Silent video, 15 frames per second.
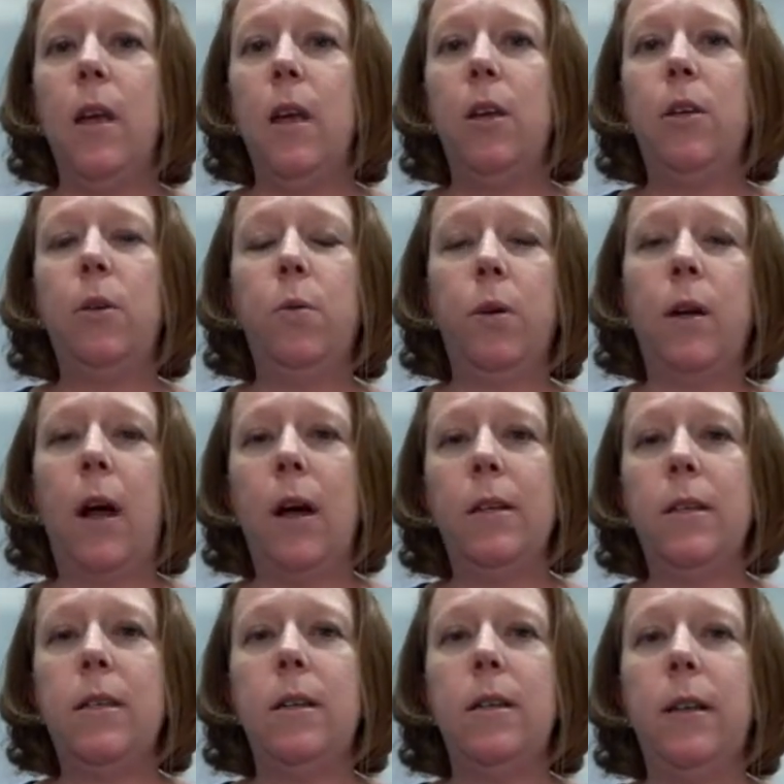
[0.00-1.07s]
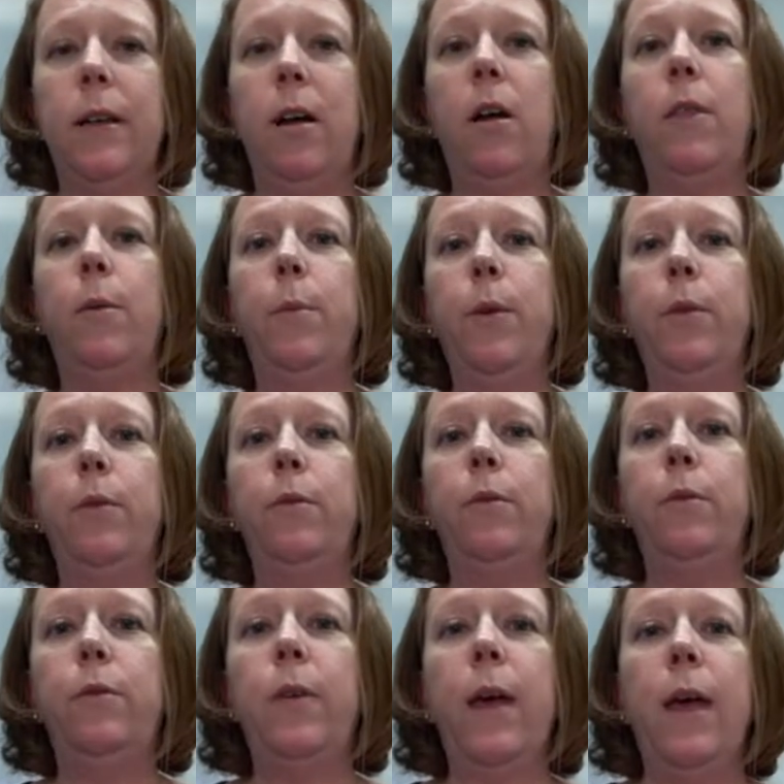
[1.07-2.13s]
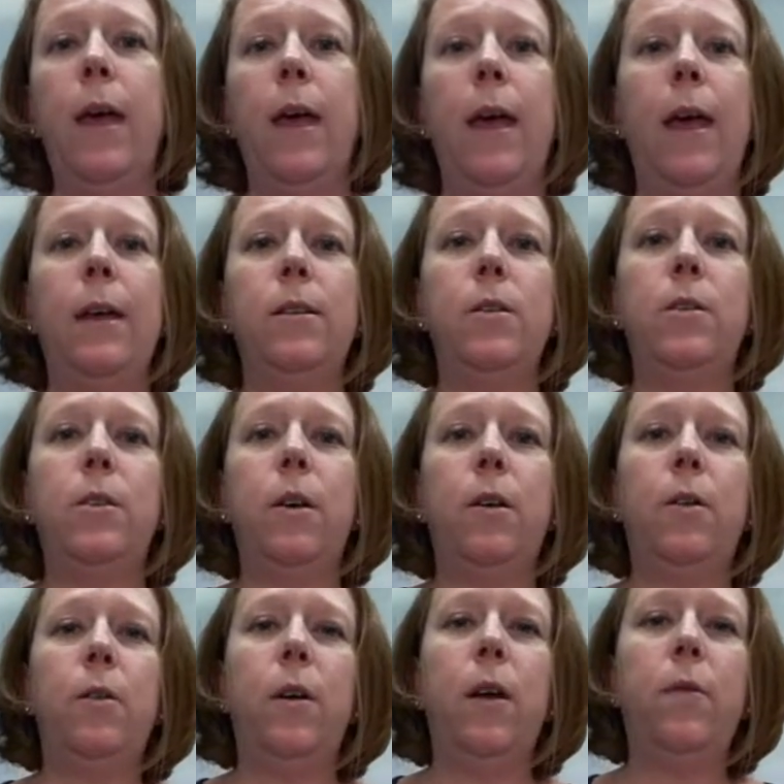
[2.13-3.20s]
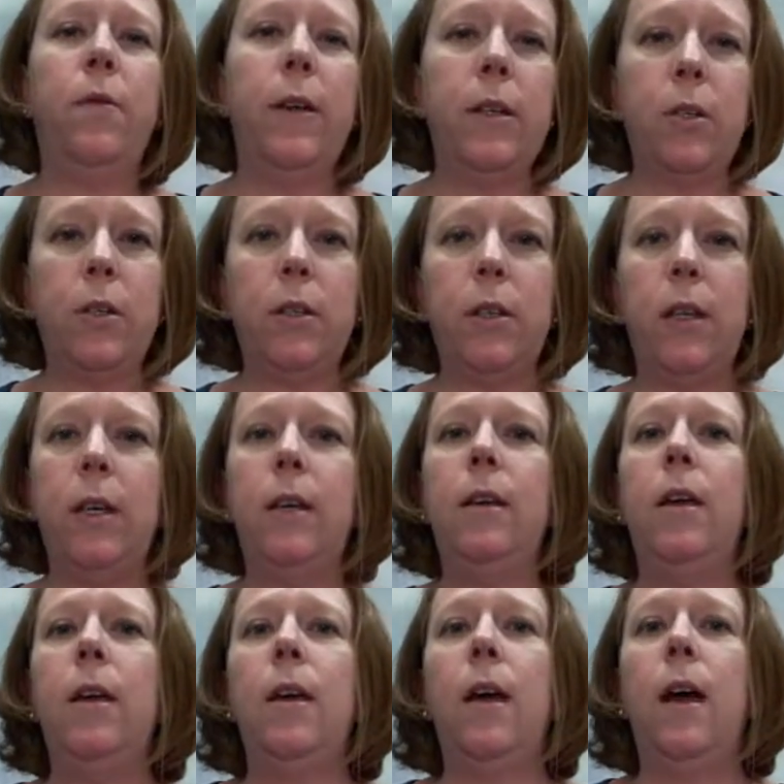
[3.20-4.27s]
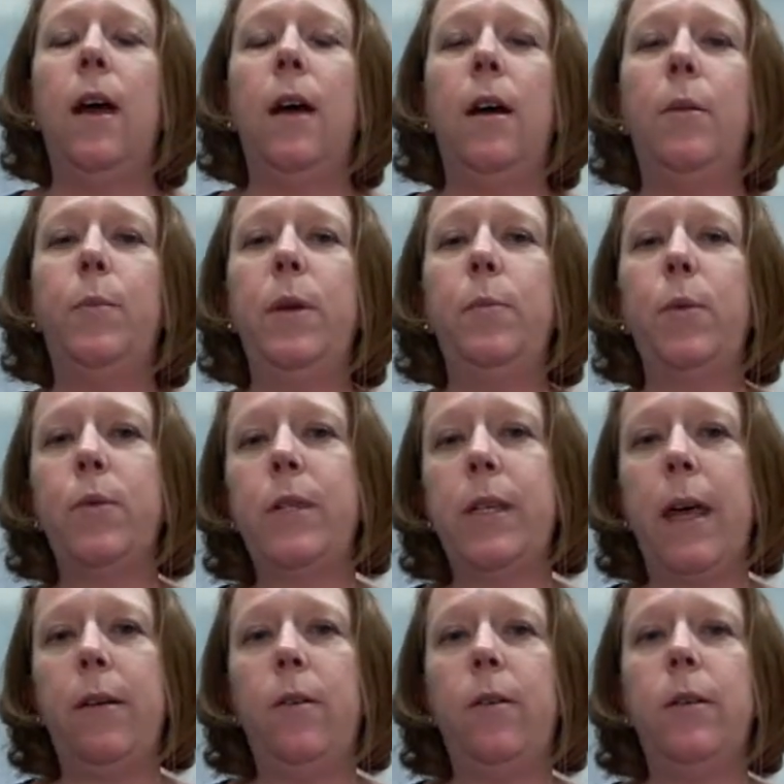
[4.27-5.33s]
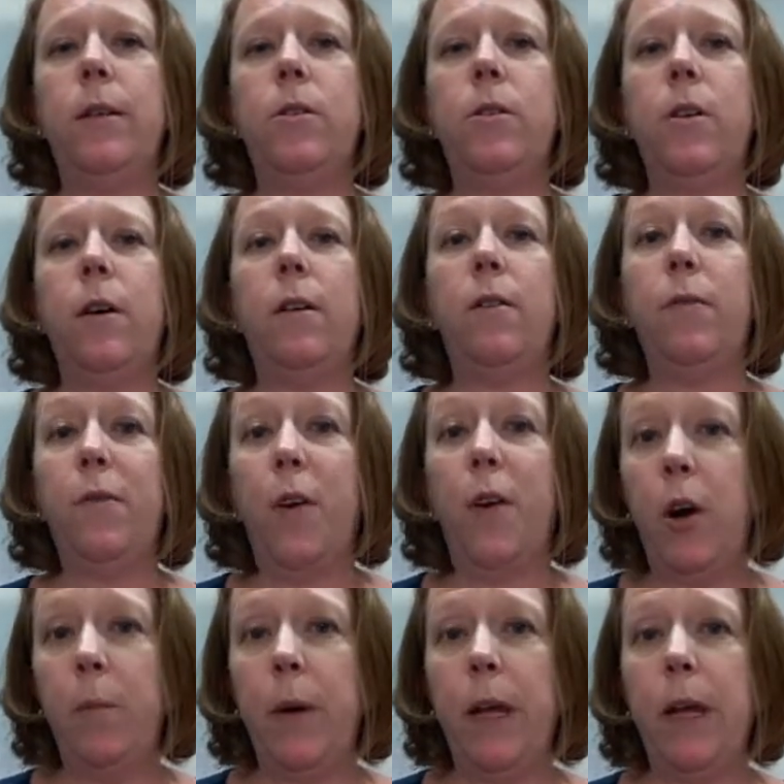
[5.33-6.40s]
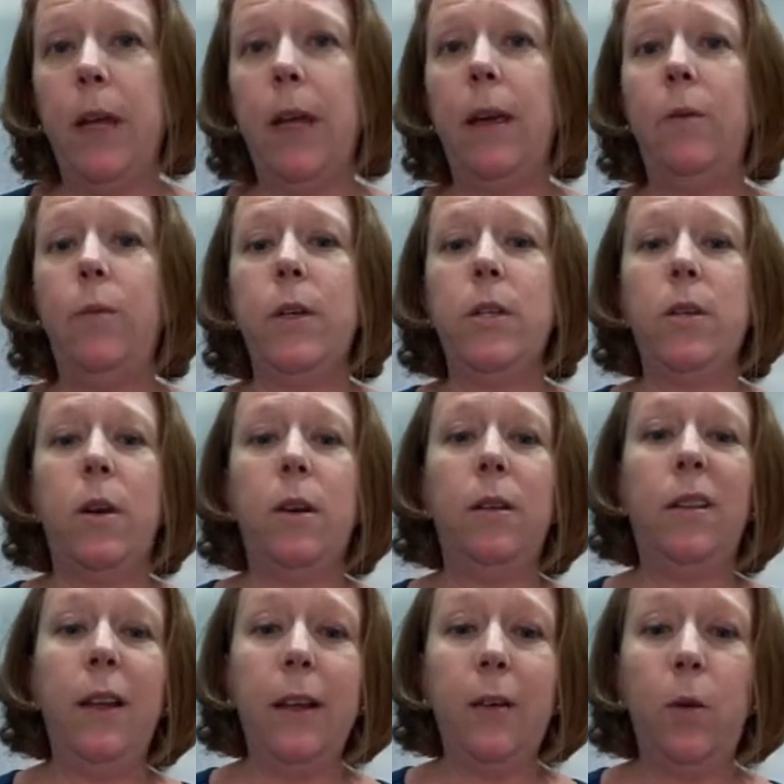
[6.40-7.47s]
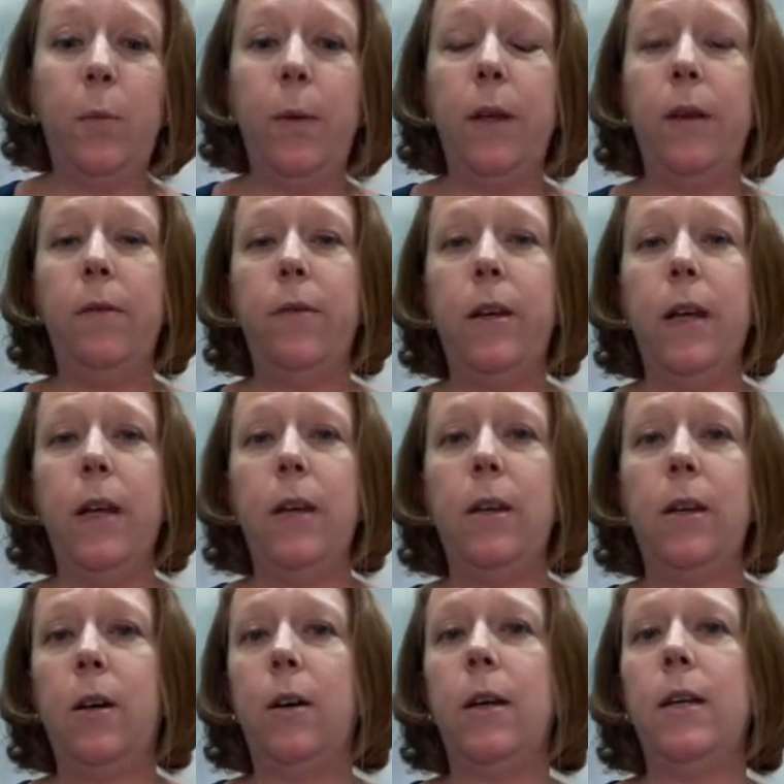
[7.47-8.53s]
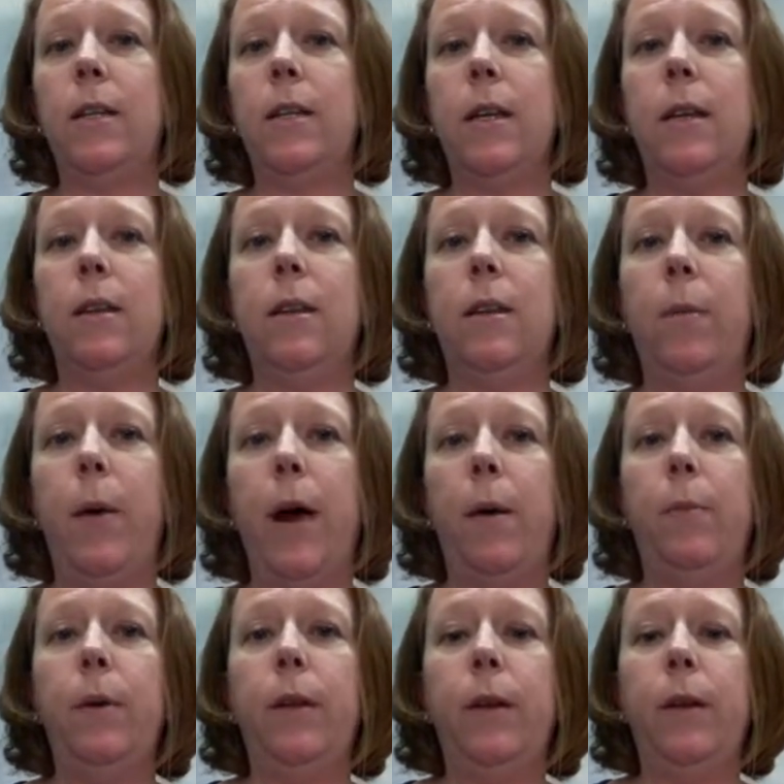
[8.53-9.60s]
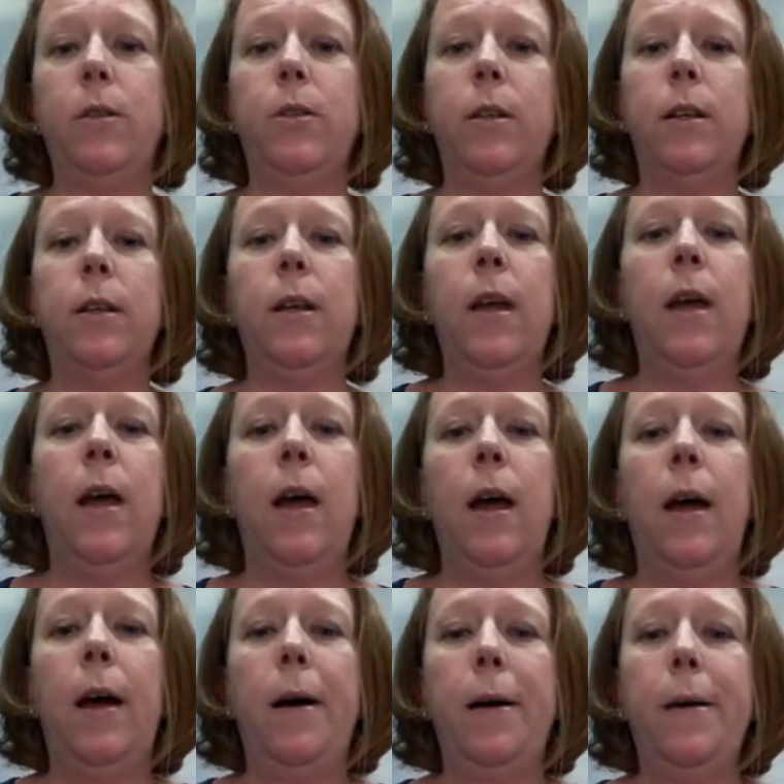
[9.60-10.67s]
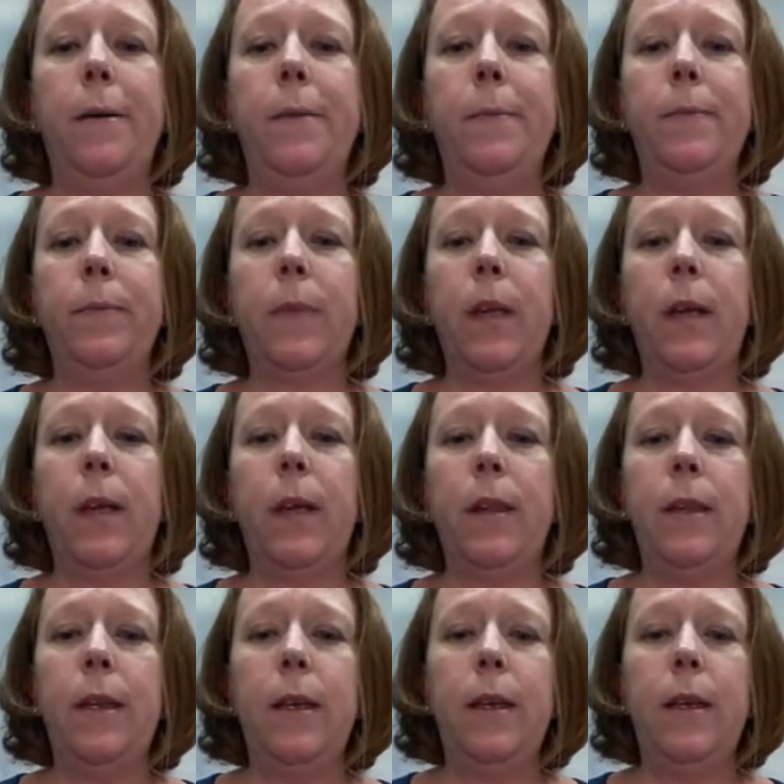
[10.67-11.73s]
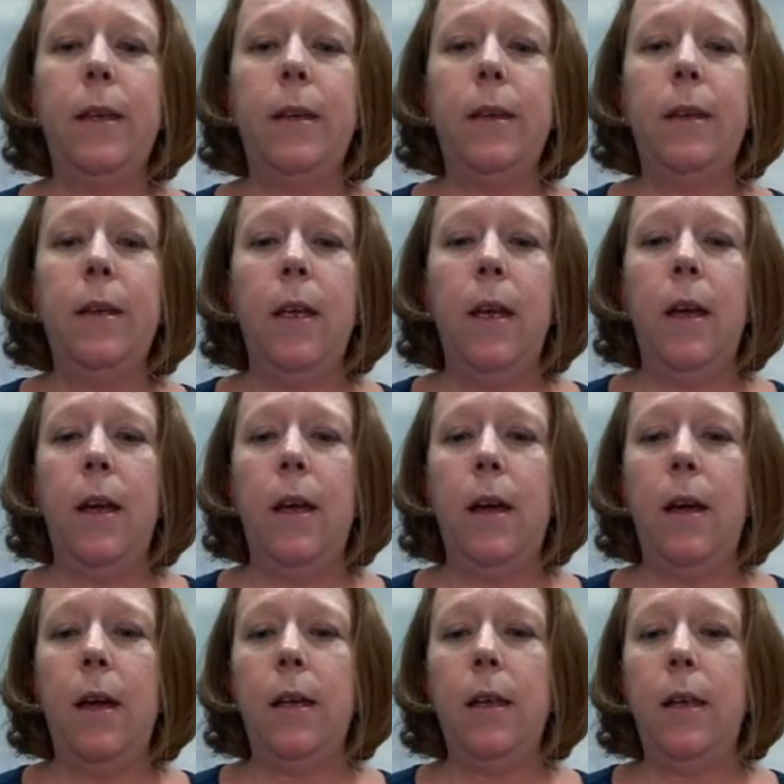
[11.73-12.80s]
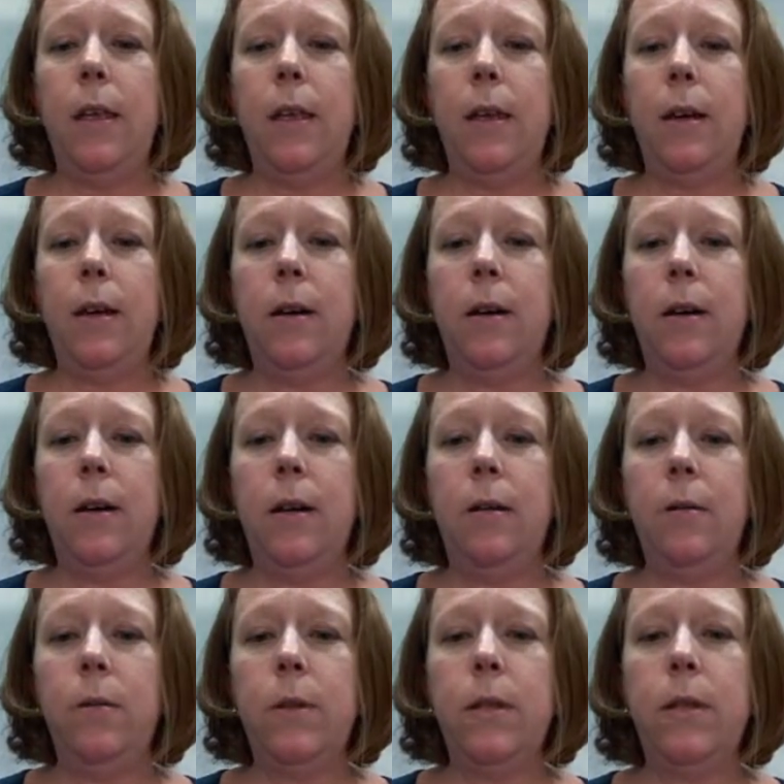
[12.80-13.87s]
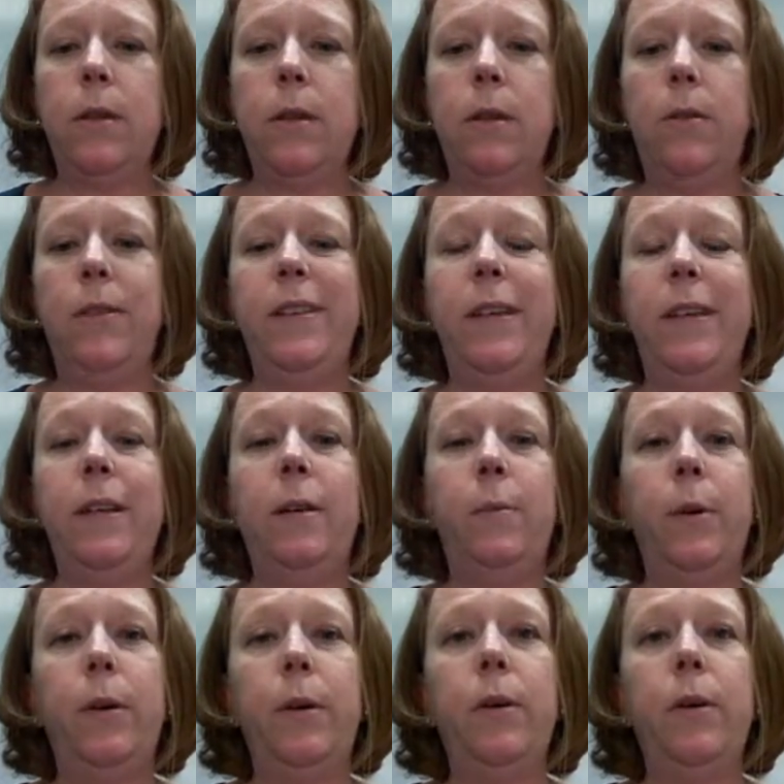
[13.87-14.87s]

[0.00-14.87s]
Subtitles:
you were constantly on the move. And so eventually, people settled and started farming, and we saw a little bit of an increase in the population. And then here we see a little dip